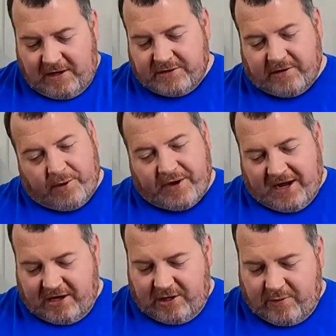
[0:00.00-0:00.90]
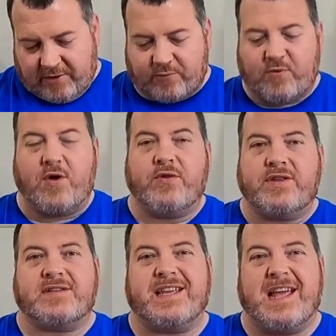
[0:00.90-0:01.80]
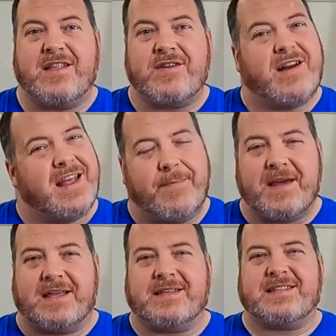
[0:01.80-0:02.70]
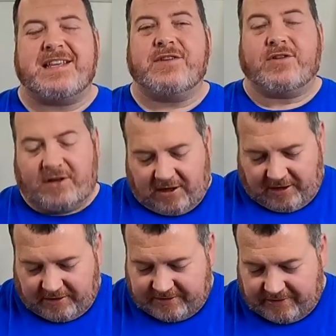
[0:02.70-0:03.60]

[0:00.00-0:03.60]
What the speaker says: So all we got to do is roll this together and make a single log.